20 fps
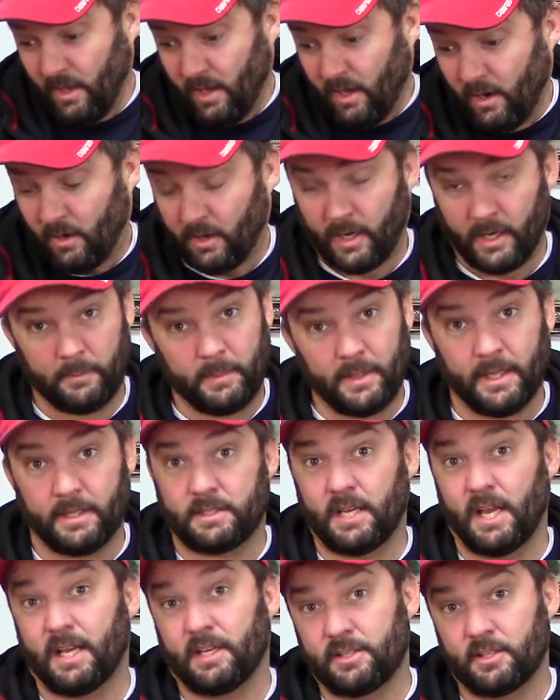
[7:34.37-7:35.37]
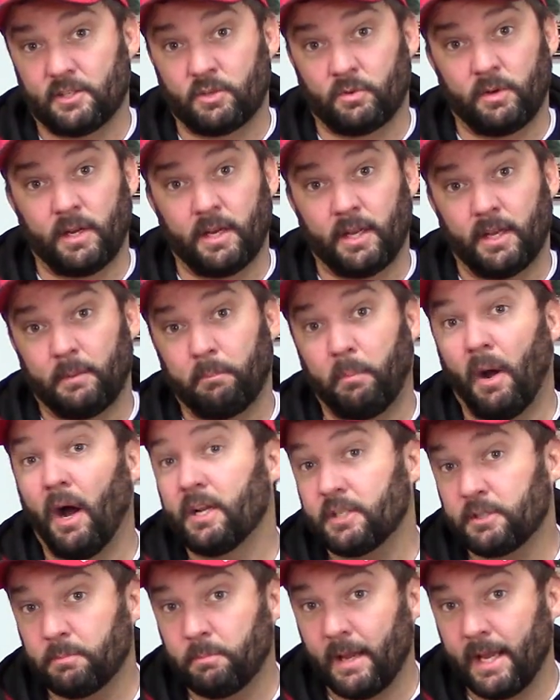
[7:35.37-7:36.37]
are going to be a Texas rig
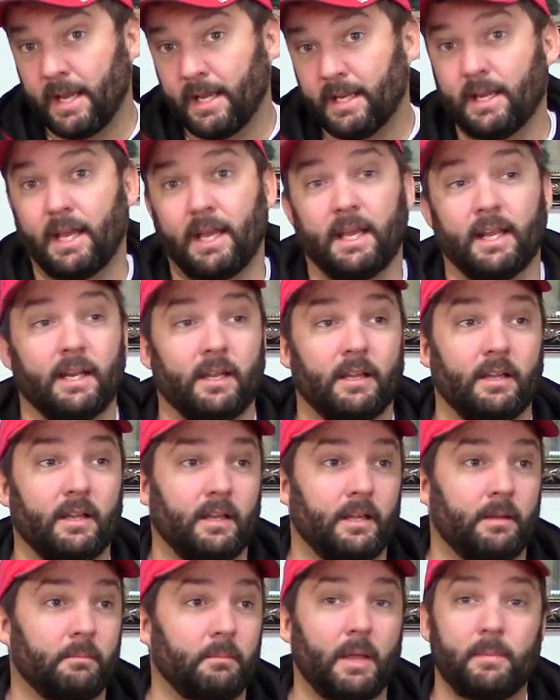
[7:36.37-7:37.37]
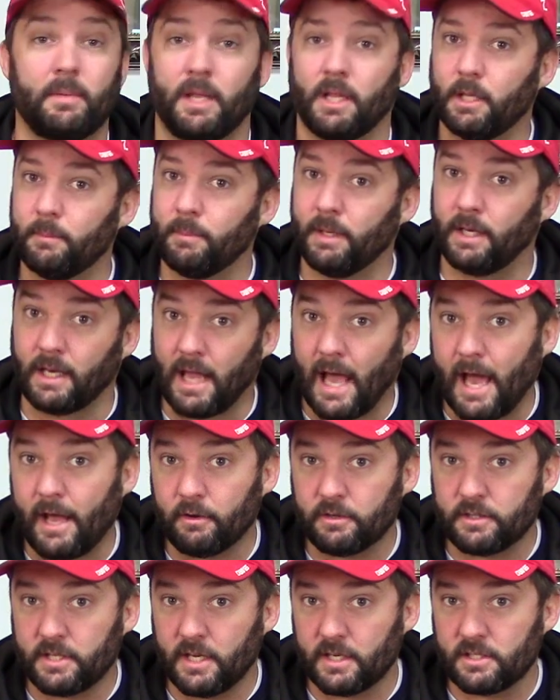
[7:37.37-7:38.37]
punch bait and, a, and maybe a little bit
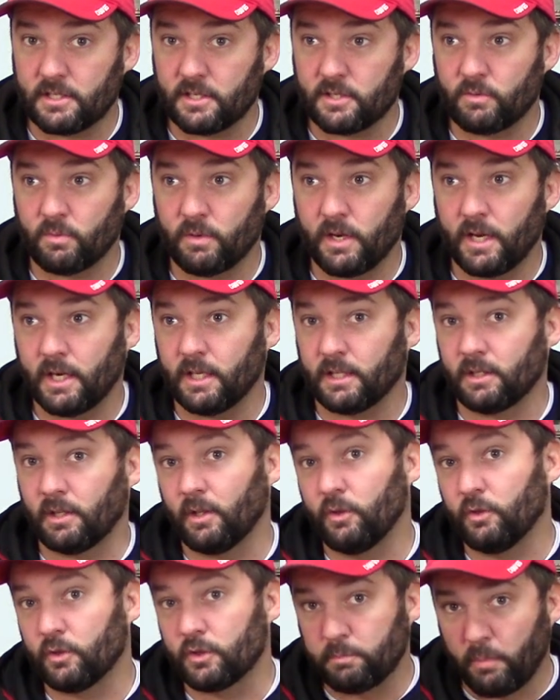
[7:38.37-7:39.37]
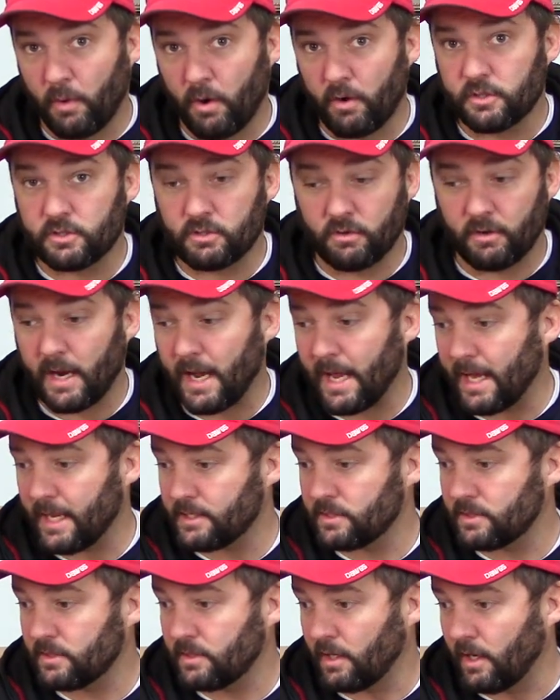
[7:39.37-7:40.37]
lighter Texas rig and the little sparse
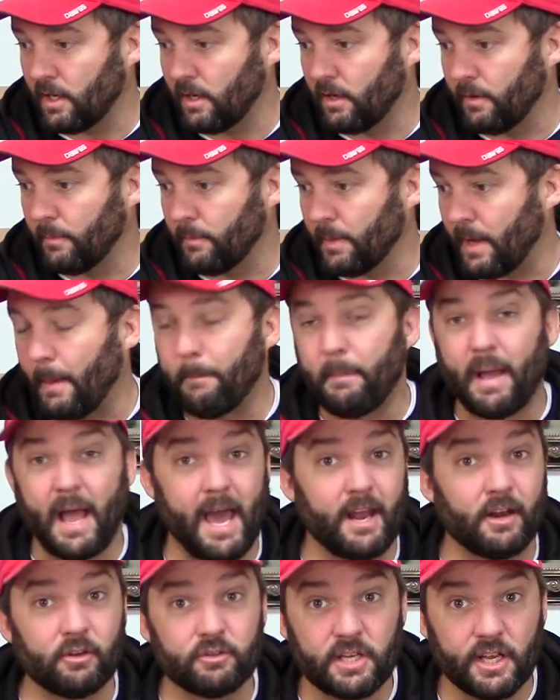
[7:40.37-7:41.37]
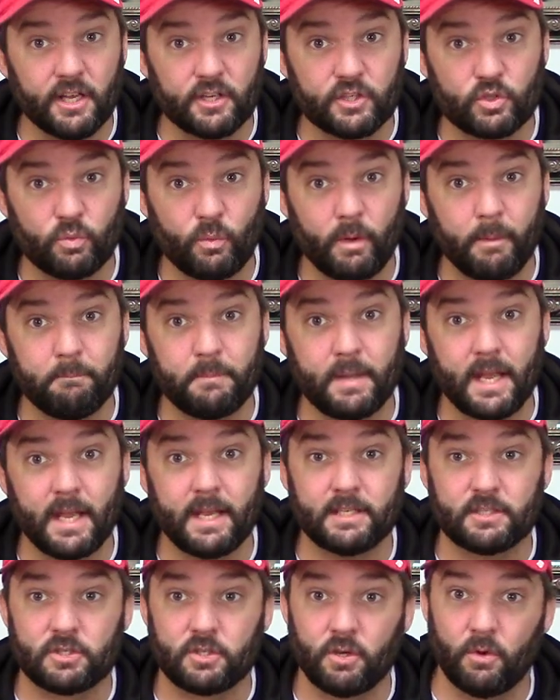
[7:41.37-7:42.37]
grass, um, a paddle tail swim
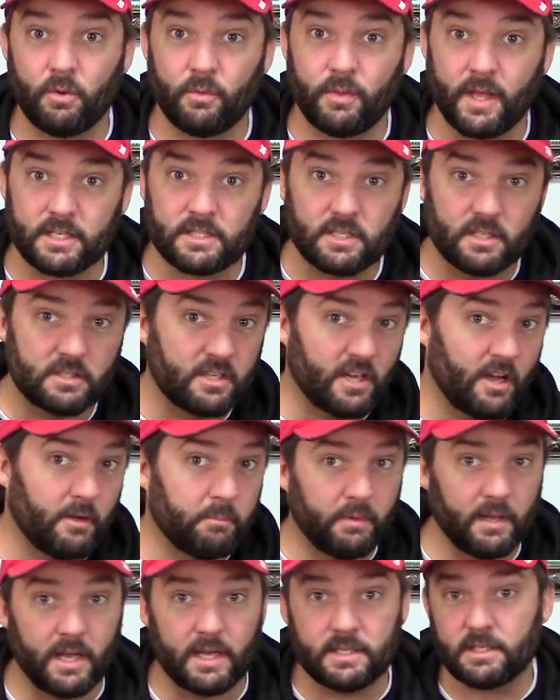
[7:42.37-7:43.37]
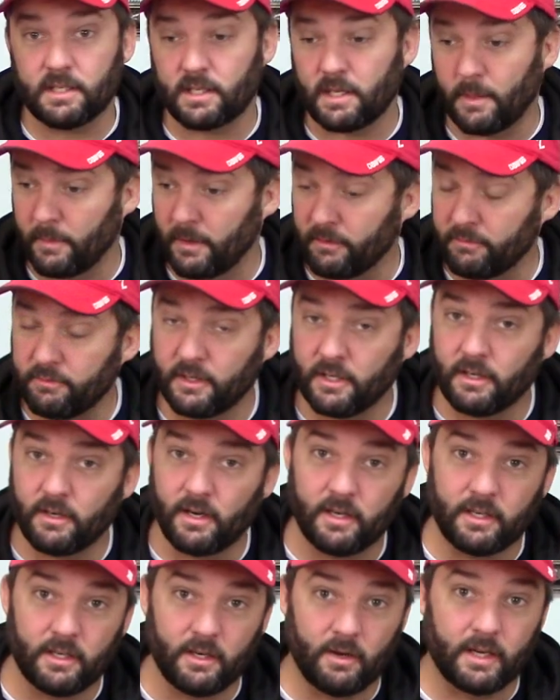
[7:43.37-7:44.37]
bait. So that's a soft plastic. I'm going to
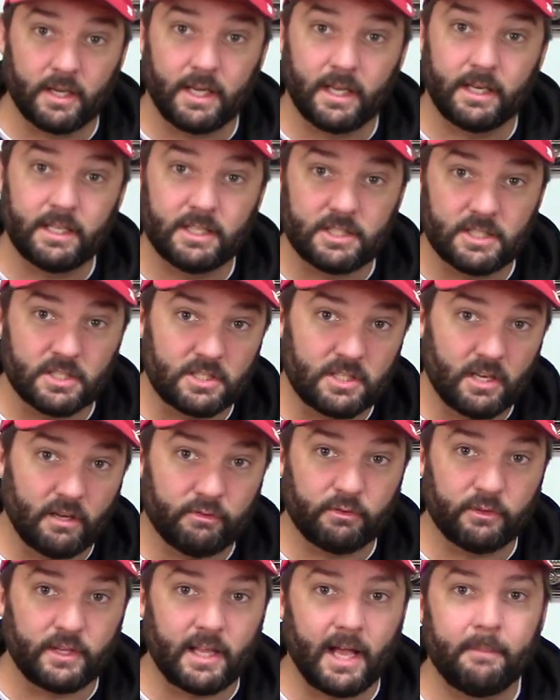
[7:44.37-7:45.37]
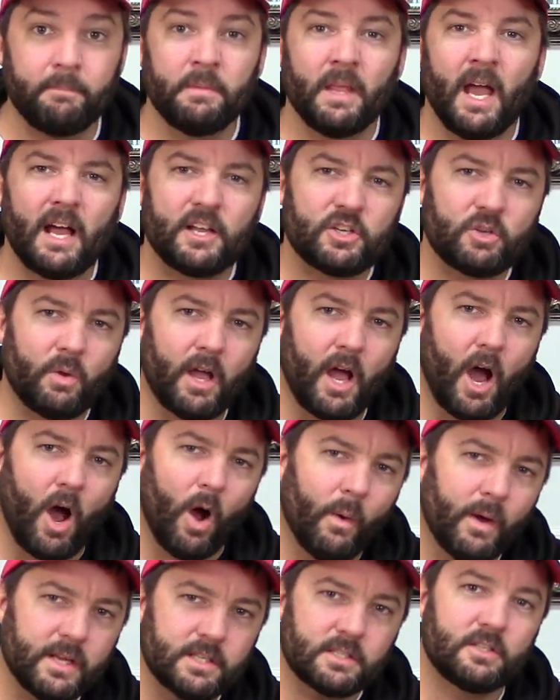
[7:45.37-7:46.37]
figure out, you know, I got to get the stuff for that. So I
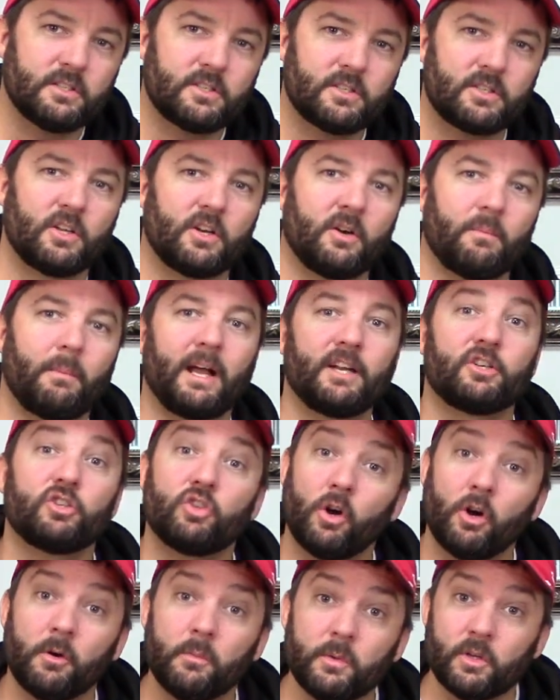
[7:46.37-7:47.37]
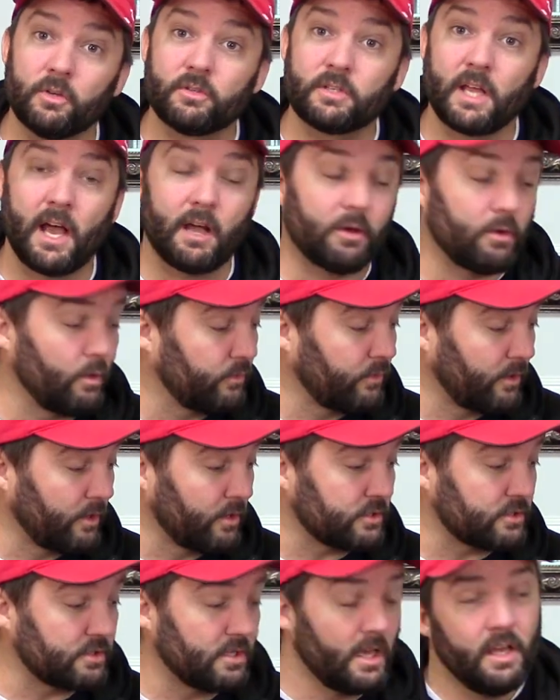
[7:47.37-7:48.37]
always consider my terminal tackle
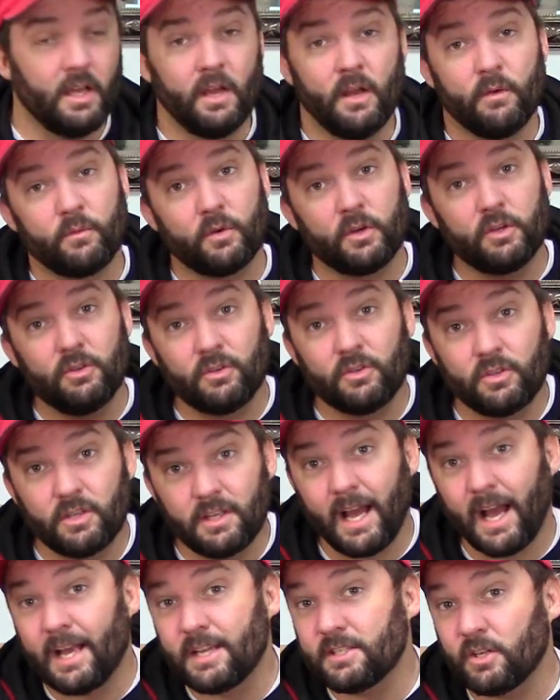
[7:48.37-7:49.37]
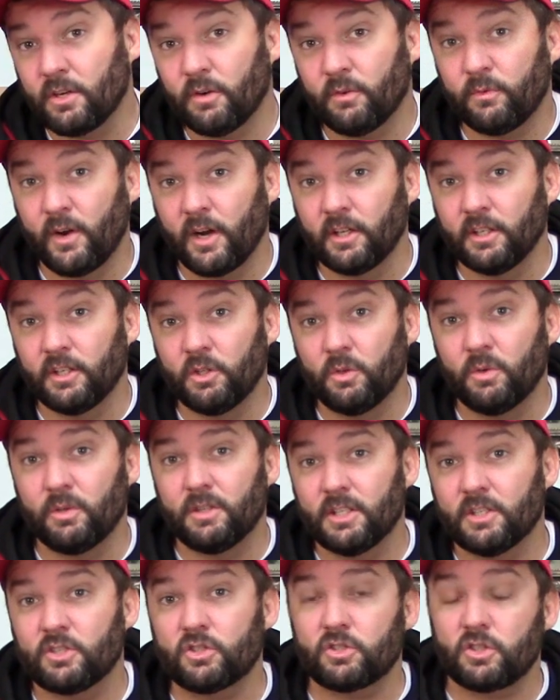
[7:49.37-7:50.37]
first. For you guys that are fairly new
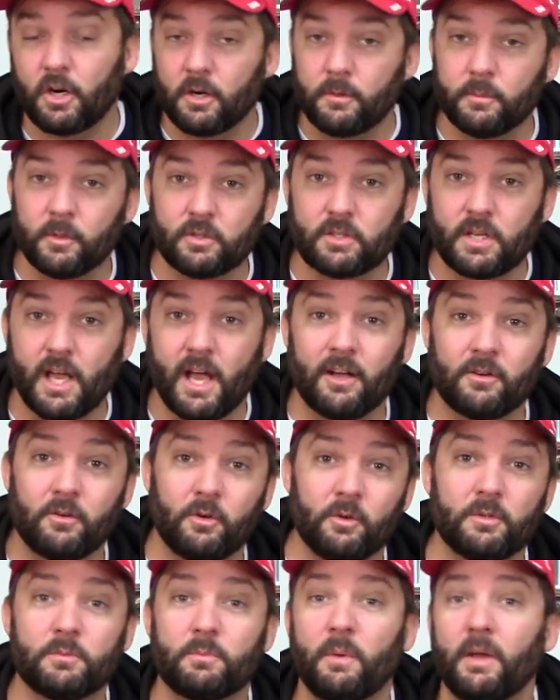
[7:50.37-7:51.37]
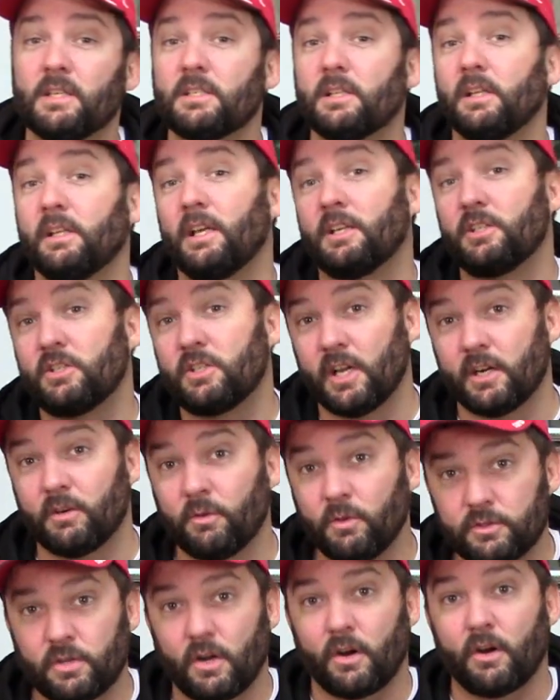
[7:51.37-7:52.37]
at this, terminal tackle is basically a
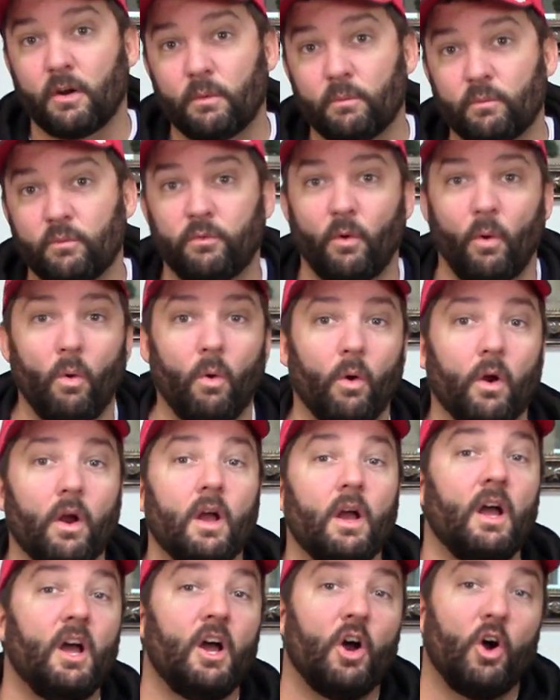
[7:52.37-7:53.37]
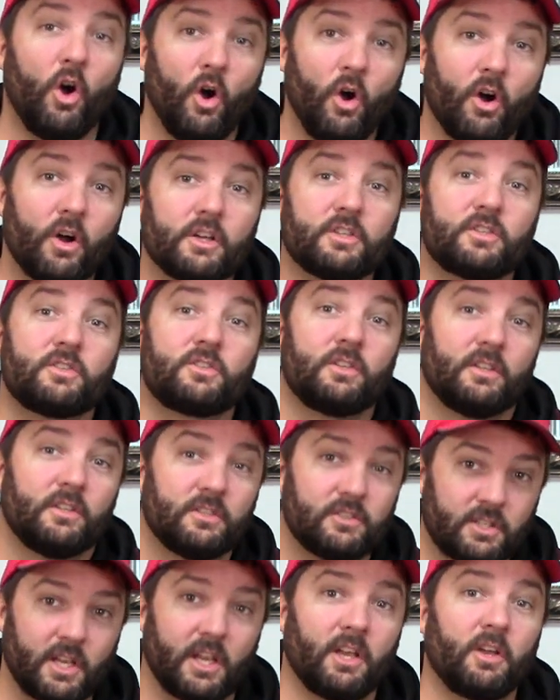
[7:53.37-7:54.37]
general term for hooks,
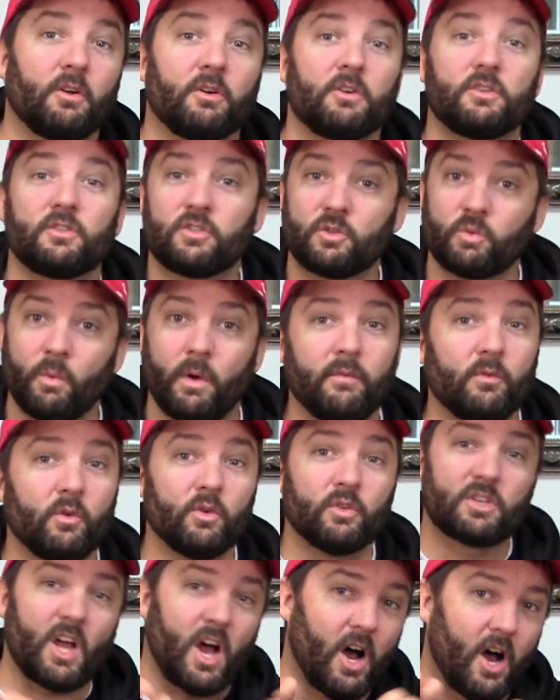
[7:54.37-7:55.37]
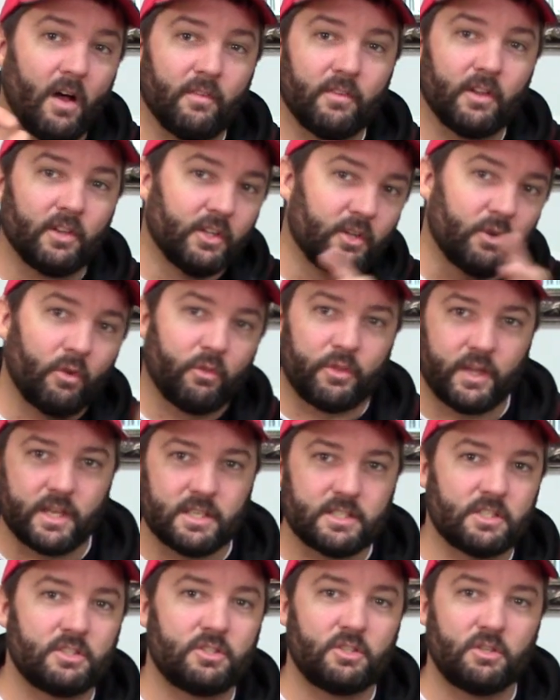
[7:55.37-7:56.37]
sinkers, swivels, all the little
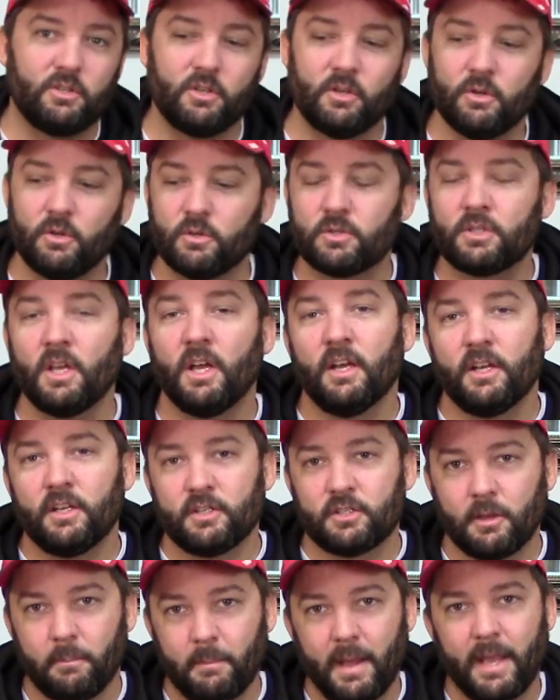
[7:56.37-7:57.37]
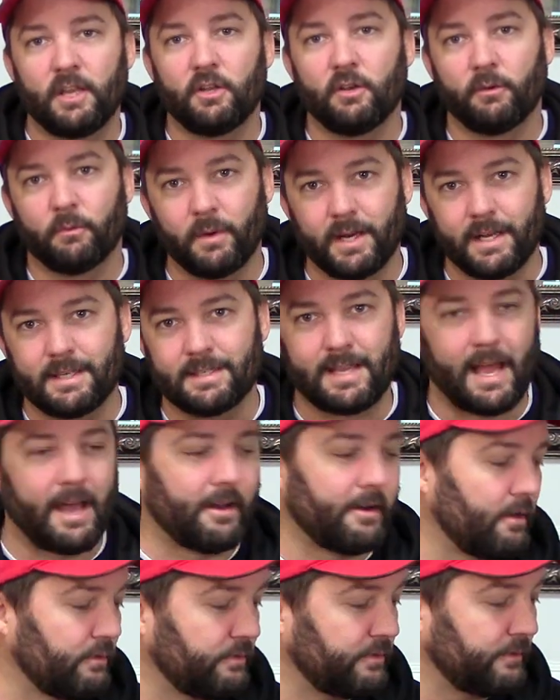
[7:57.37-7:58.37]
things that you use to make your rigs
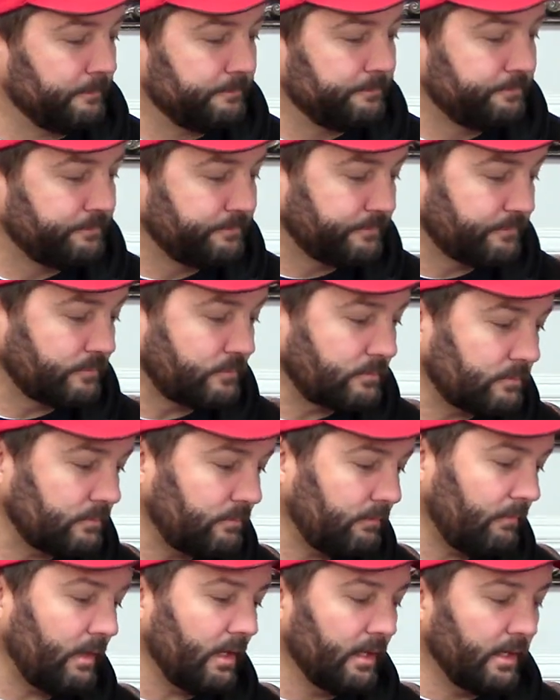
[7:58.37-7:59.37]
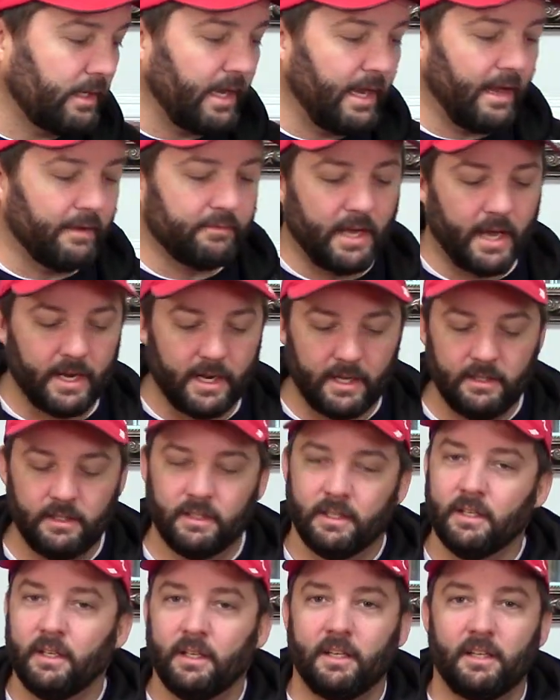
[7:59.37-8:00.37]
out of. Okay, I've got a,
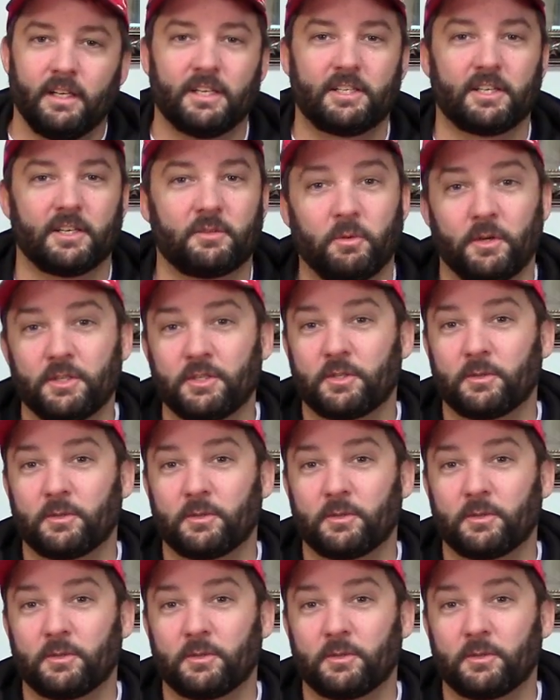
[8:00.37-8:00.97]
this is one